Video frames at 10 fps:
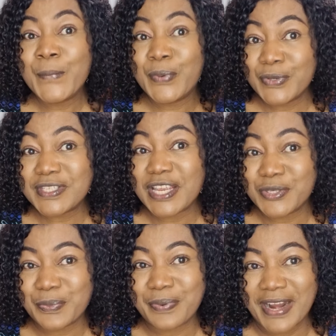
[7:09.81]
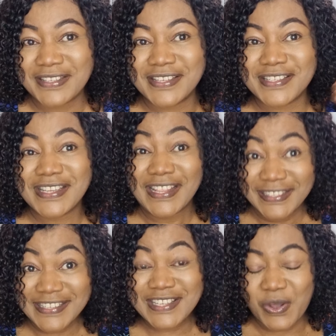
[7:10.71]
put into practice
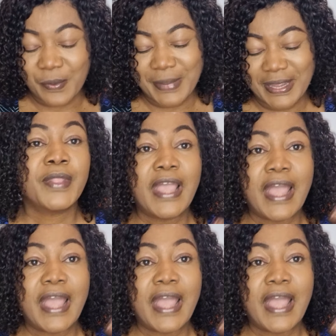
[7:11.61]
this comment.